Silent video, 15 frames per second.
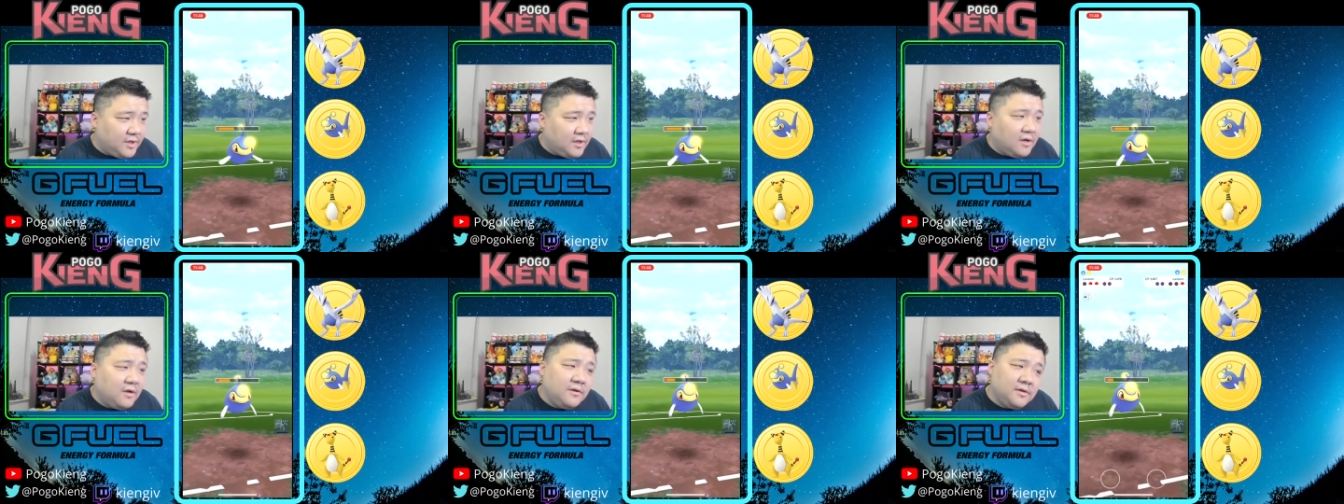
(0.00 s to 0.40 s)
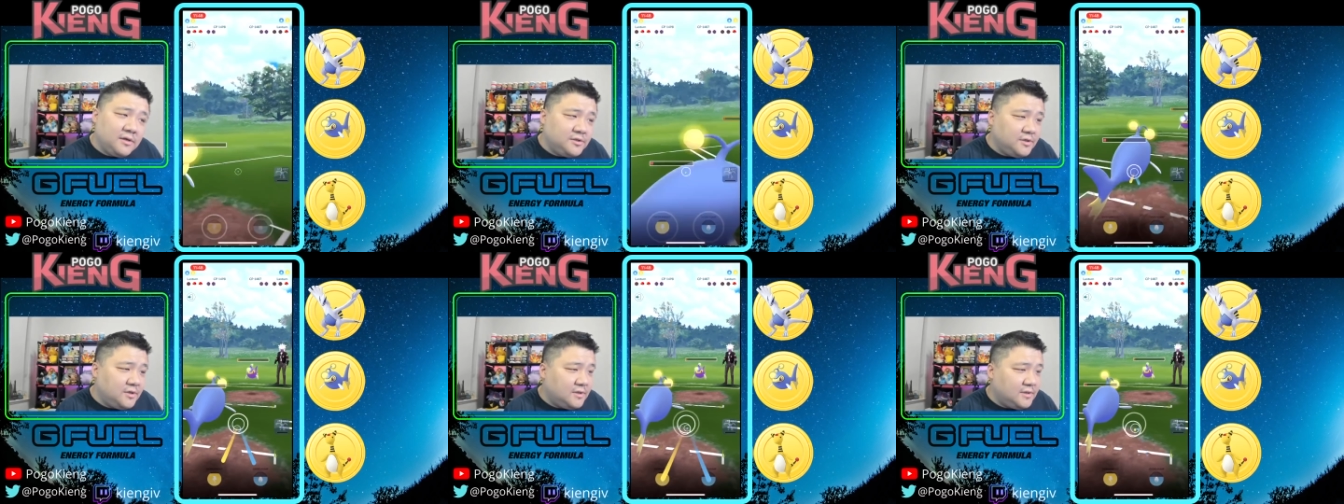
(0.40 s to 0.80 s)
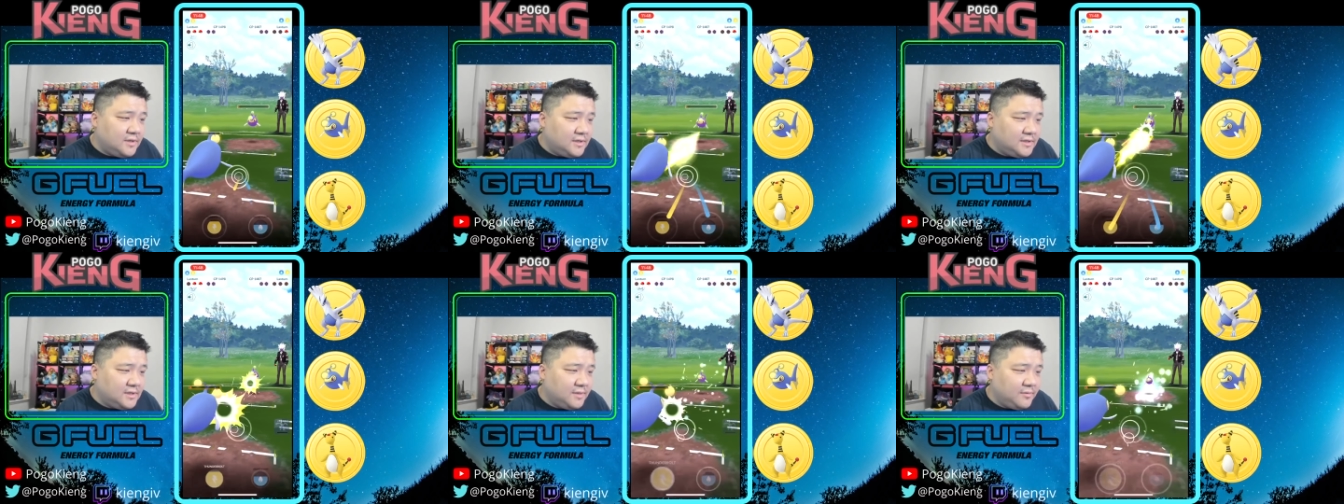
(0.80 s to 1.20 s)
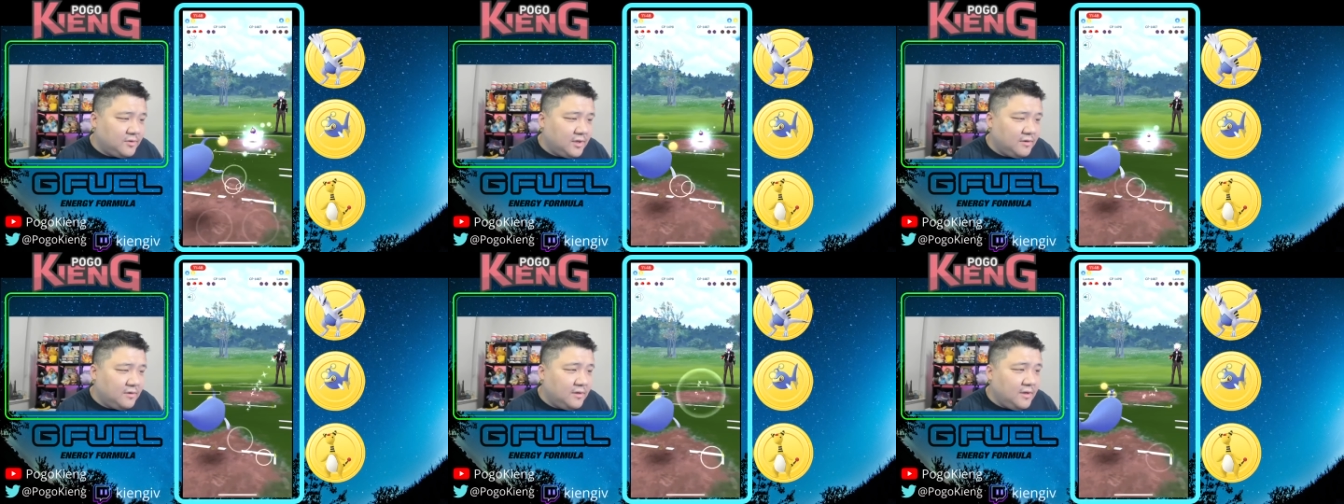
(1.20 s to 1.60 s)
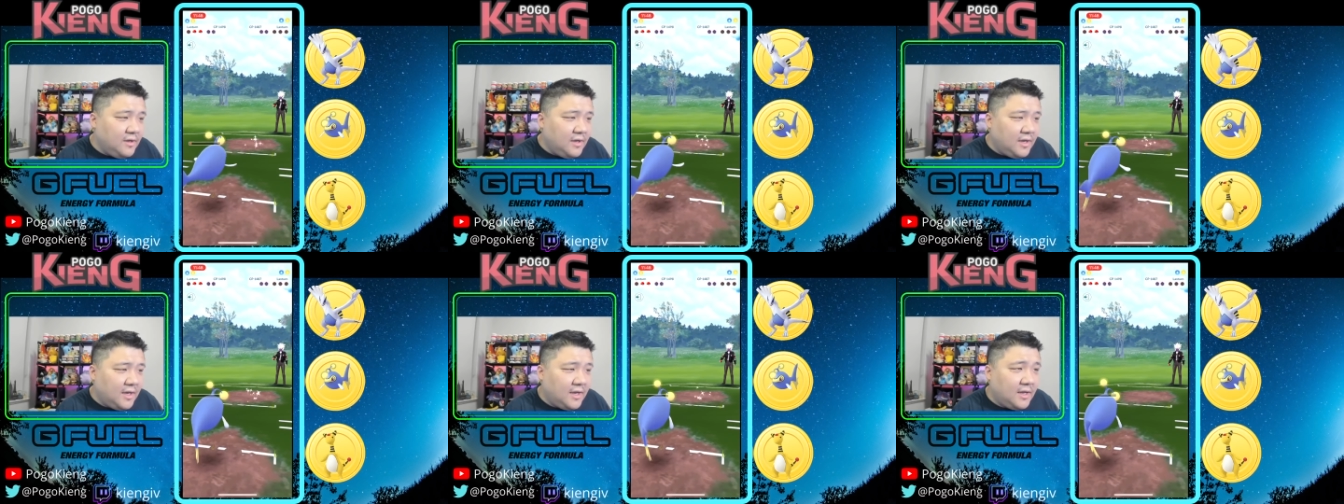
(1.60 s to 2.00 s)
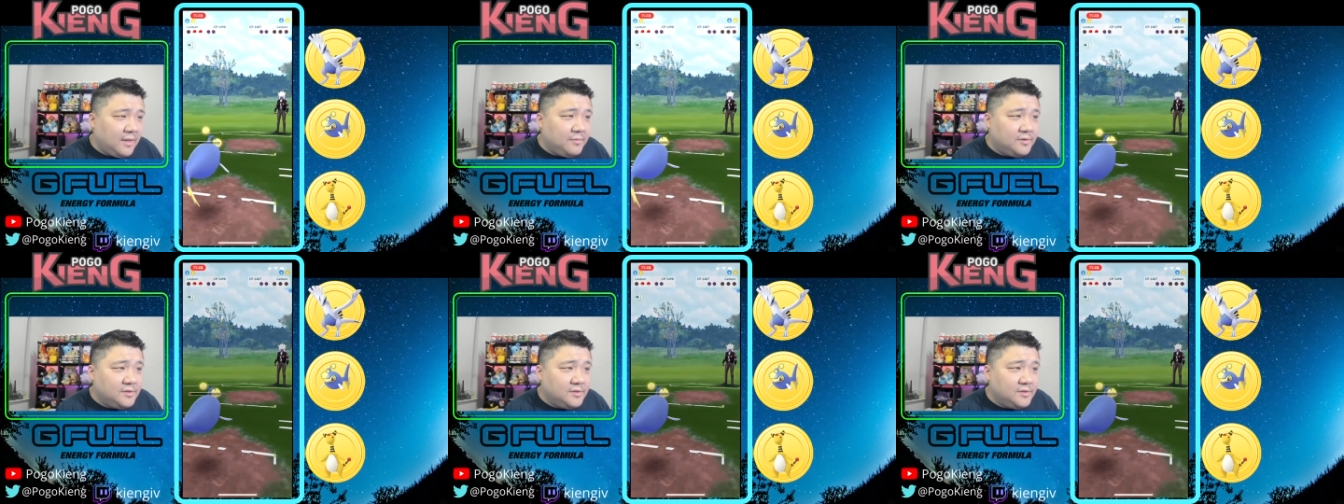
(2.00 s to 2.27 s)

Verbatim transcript: Oh, actually, not not simul KO, and able